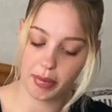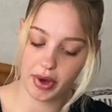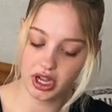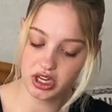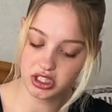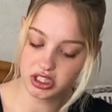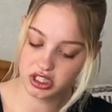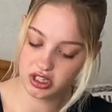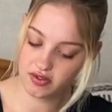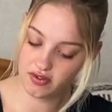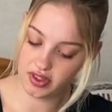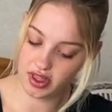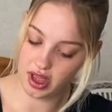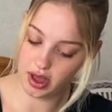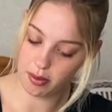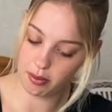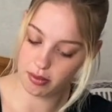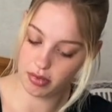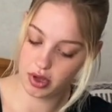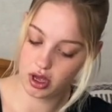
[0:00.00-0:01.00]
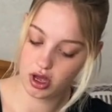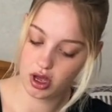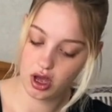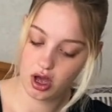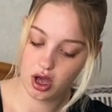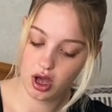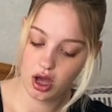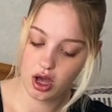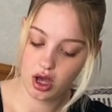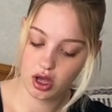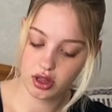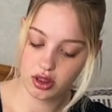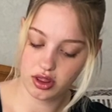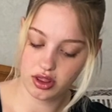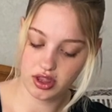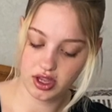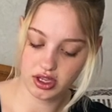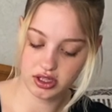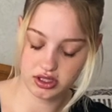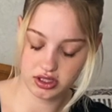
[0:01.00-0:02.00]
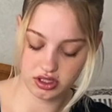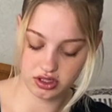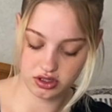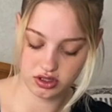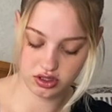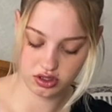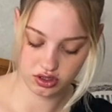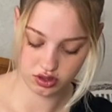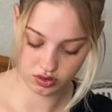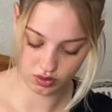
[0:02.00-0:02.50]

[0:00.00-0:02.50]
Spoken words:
bunch of them. This is